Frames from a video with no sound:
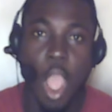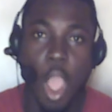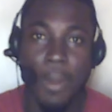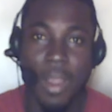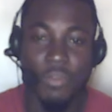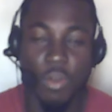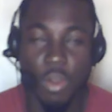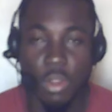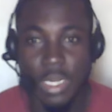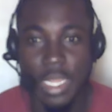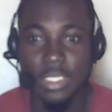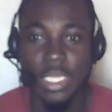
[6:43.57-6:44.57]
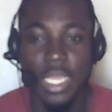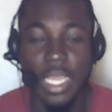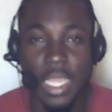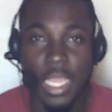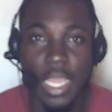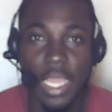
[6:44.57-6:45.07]
Amavo, nice,
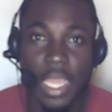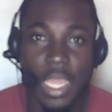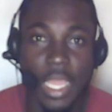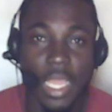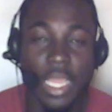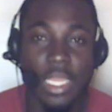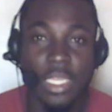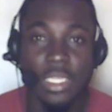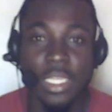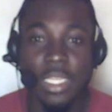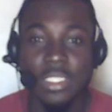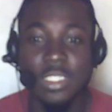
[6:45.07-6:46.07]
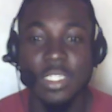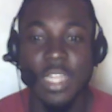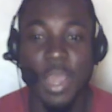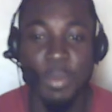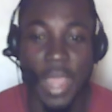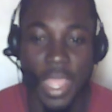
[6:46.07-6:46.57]

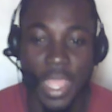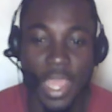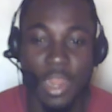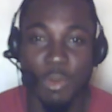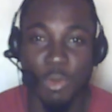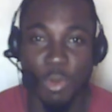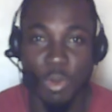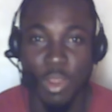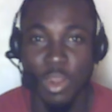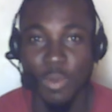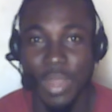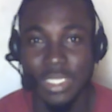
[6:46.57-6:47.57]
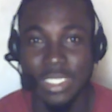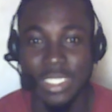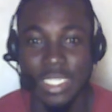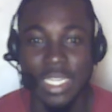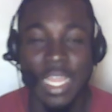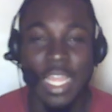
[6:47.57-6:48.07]
senior man, no, I
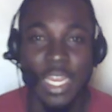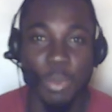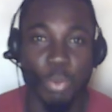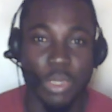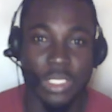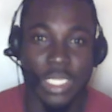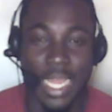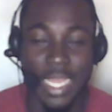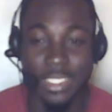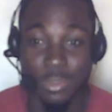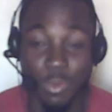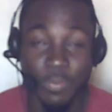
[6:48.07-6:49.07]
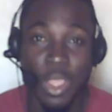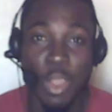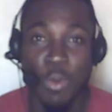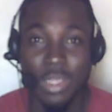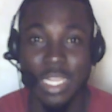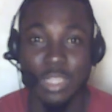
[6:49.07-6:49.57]
teach the punchlines.
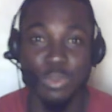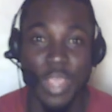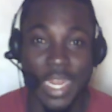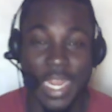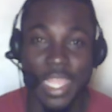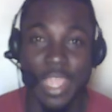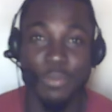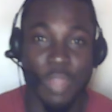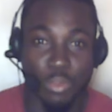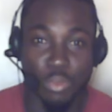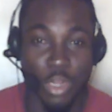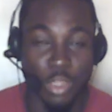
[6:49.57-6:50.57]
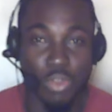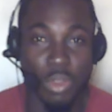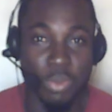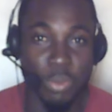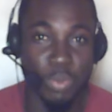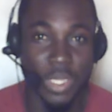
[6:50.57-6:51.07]
But that's why they have to try to
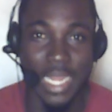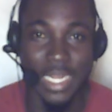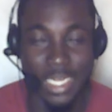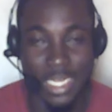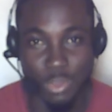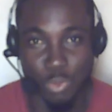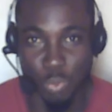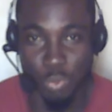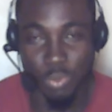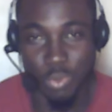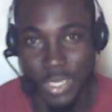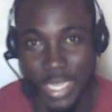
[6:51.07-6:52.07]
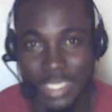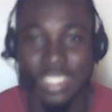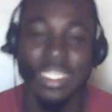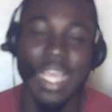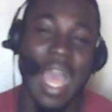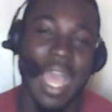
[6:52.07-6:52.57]
MVP candidate, so you get
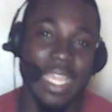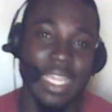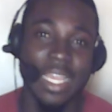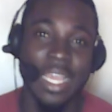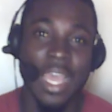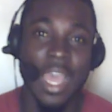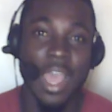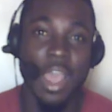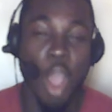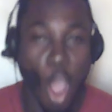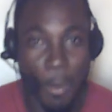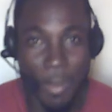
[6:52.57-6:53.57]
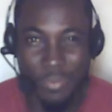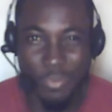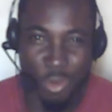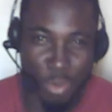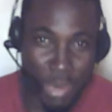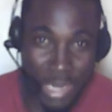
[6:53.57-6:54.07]
I.
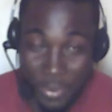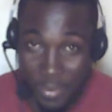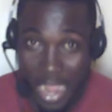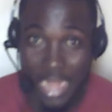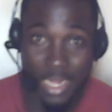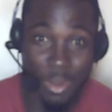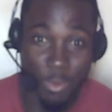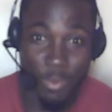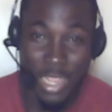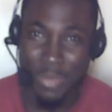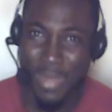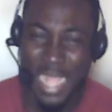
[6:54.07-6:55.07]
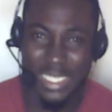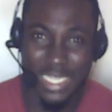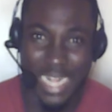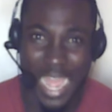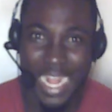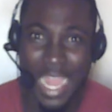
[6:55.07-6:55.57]
Amavo, no, when you share you,
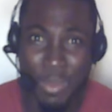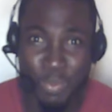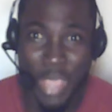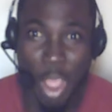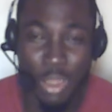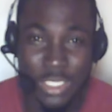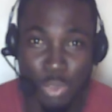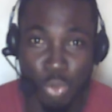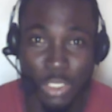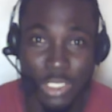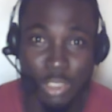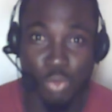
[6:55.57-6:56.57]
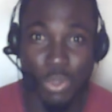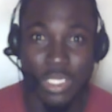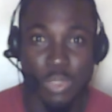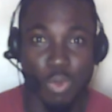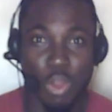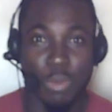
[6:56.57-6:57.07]
imagine an MP to
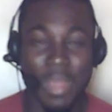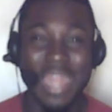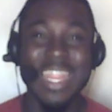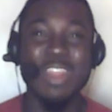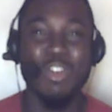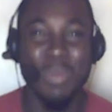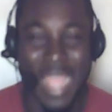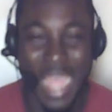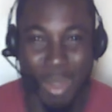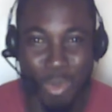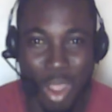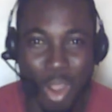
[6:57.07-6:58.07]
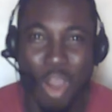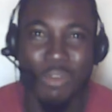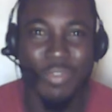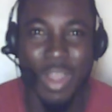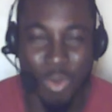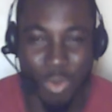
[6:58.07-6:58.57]
constituency one, and then obey our own
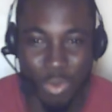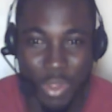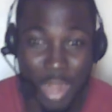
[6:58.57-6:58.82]
found.